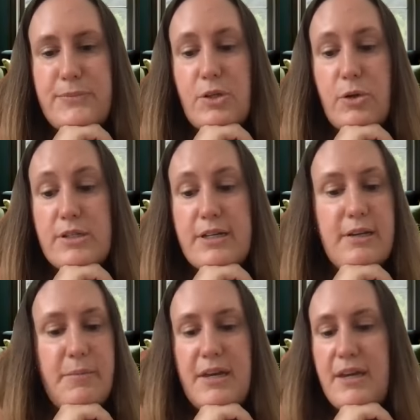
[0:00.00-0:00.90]
So it's going
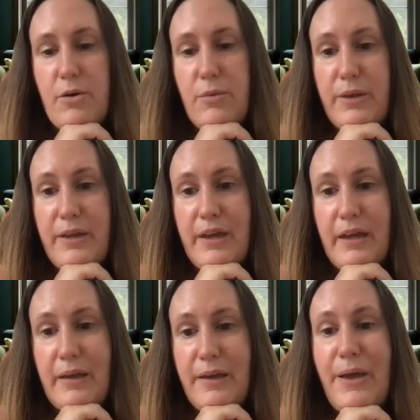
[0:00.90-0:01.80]
to be a
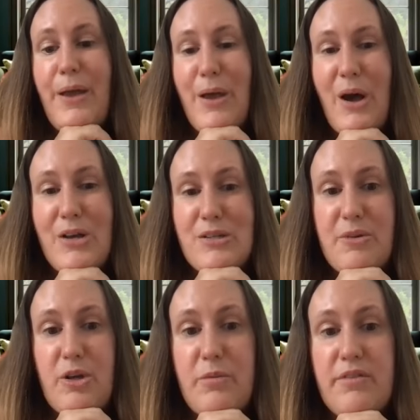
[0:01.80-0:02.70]
really awesome
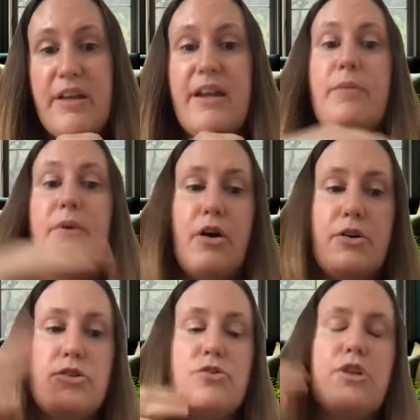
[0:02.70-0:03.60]
global event. And we've
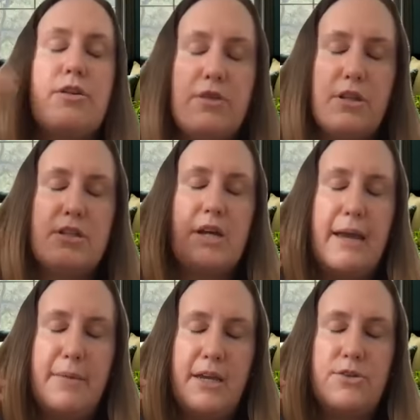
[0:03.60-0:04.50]
also shifted the
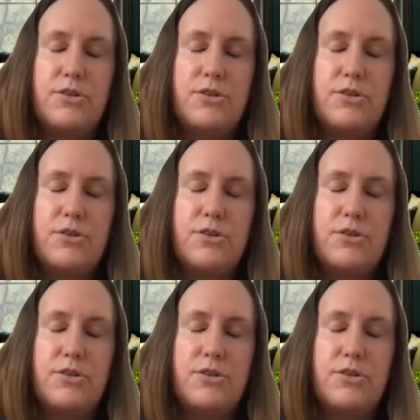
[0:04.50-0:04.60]
timing.